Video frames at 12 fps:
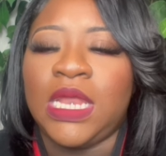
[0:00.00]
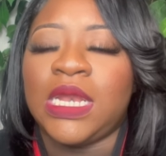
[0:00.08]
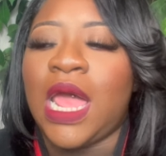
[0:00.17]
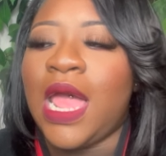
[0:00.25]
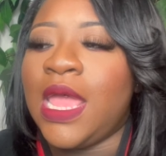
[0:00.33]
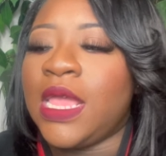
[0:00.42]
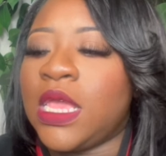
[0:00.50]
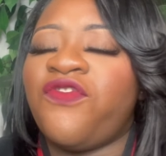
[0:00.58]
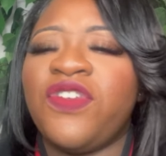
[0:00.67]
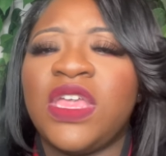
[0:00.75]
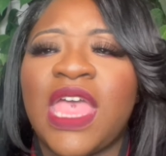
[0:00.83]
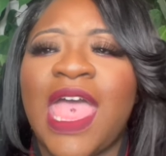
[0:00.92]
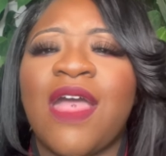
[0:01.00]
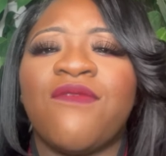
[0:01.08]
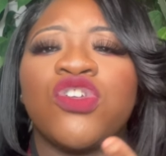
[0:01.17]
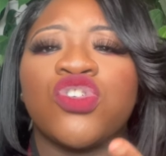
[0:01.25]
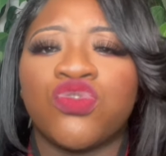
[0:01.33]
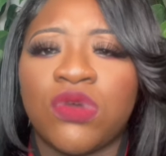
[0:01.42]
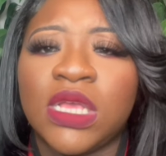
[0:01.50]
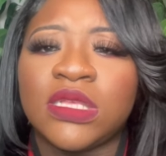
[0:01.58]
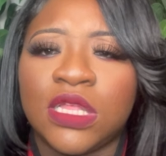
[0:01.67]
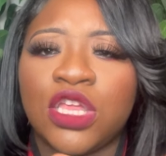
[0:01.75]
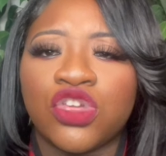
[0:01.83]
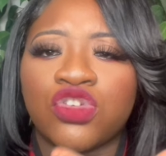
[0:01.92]
Like, having trust
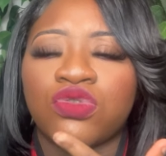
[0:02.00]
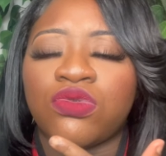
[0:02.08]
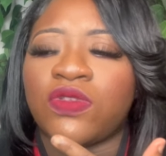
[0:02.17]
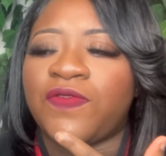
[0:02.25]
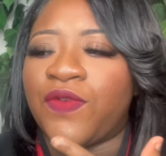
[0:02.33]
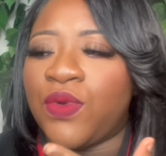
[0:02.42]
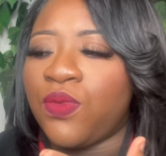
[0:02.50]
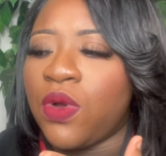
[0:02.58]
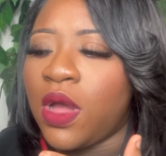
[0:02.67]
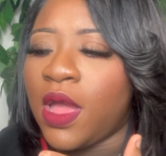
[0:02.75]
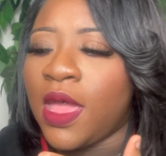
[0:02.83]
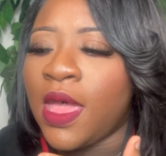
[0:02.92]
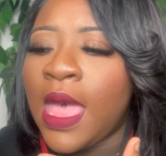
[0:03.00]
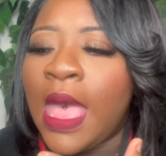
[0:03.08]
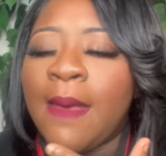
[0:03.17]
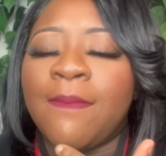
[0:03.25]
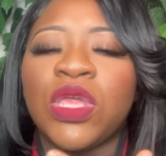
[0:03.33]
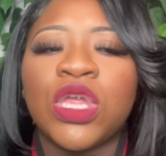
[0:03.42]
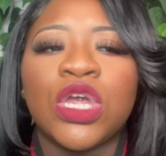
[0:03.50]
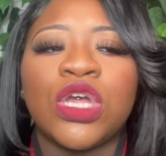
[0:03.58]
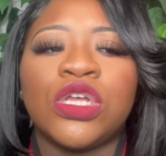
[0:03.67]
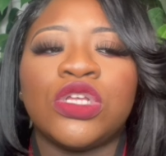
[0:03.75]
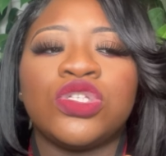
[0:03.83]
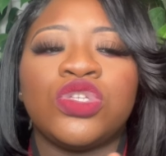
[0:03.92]
issues for one,
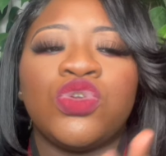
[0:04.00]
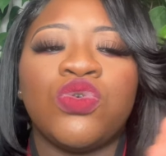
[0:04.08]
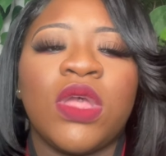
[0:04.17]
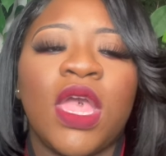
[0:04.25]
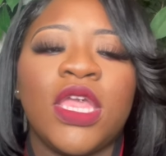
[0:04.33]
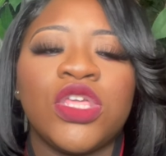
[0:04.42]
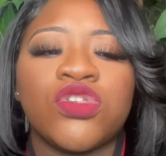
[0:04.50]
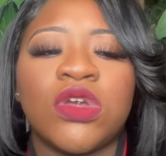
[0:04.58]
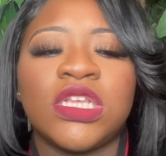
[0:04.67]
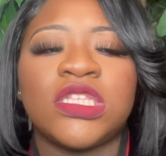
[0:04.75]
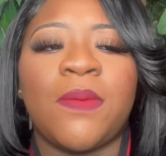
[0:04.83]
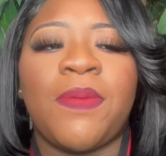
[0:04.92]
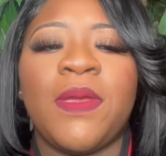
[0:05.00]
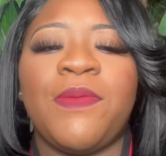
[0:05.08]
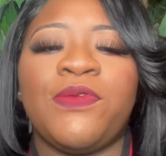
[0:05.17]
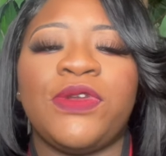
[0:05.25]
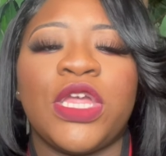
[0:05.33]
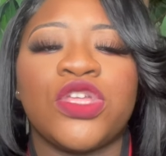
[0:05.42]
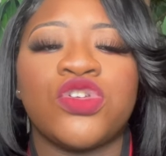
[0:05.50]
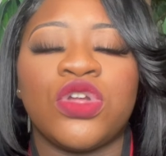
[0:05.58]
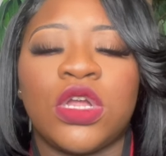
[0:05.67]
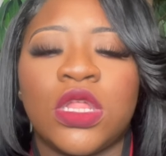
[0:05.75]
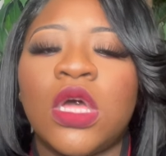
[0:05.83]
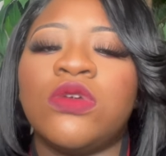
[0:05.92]
because you can't trust the people that you're
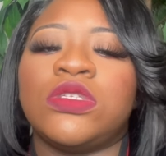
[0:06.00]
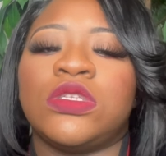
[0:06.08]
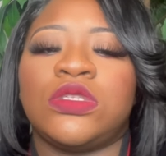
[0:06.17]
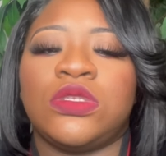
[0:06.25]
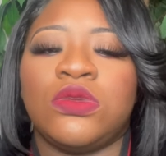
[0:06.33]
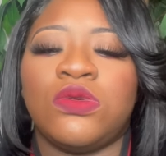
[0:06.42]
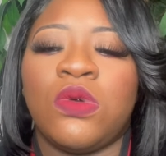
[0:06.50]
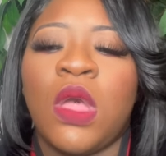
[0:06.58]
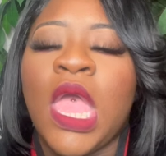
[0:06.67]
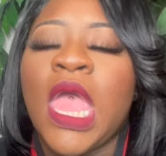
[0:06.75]
closest to.